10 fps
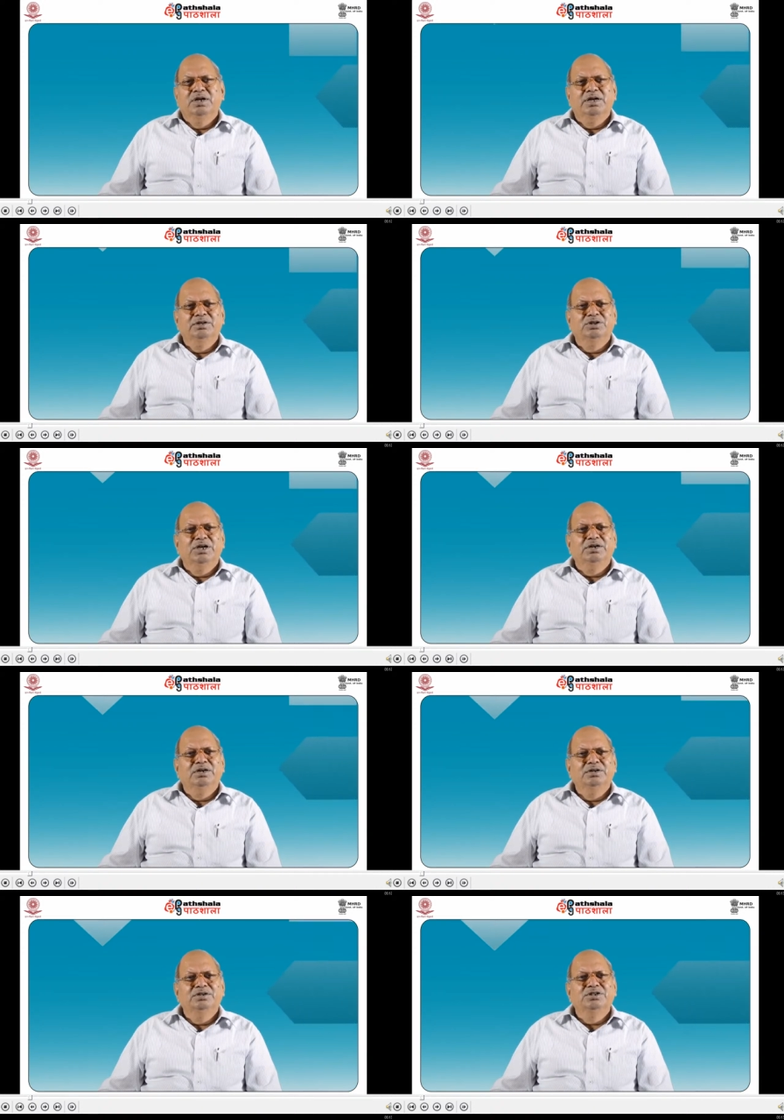and then
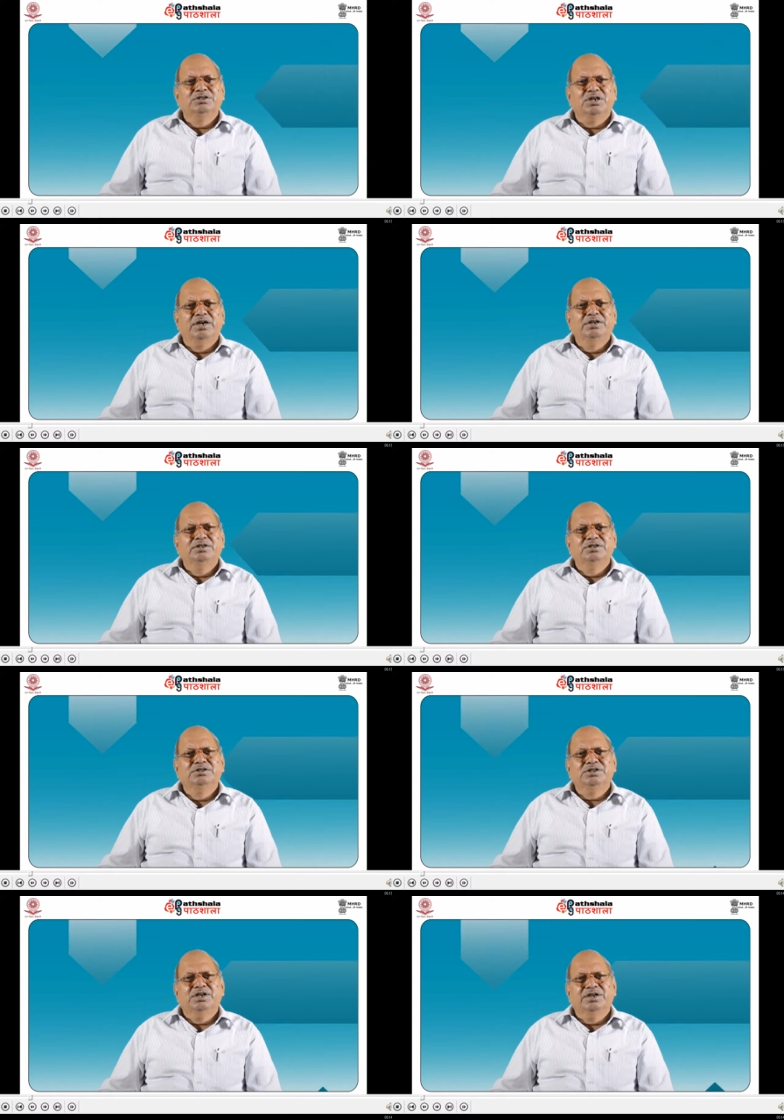decide
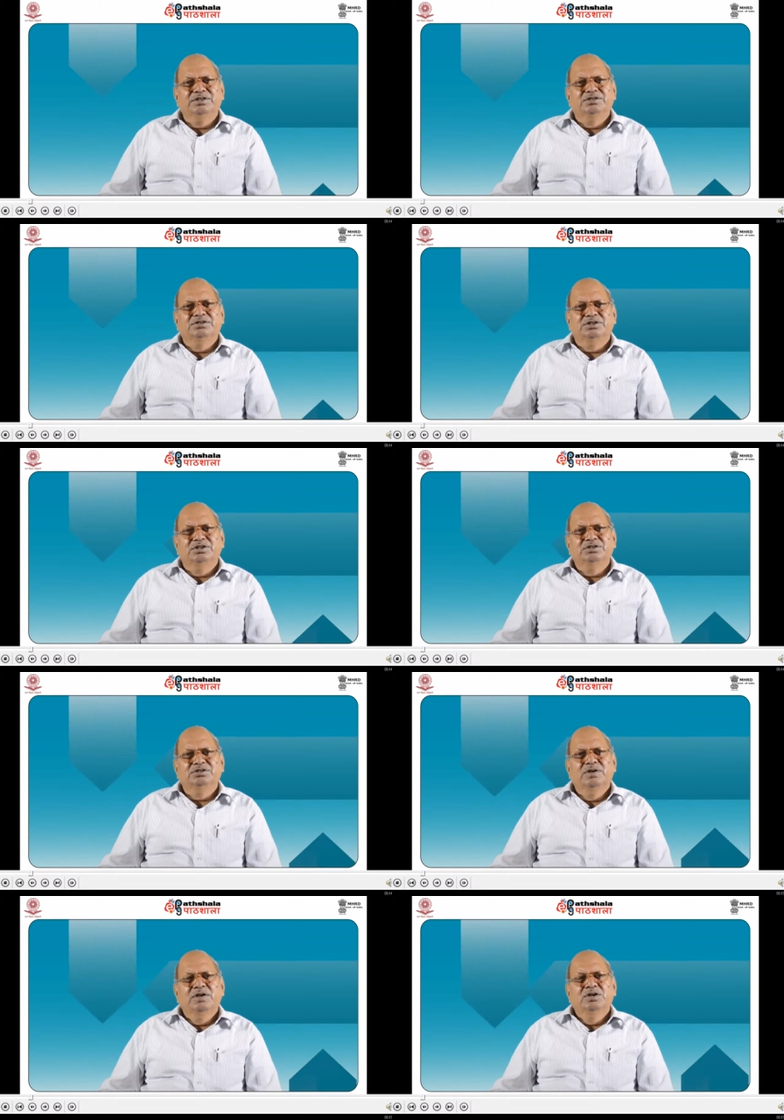its characteristics.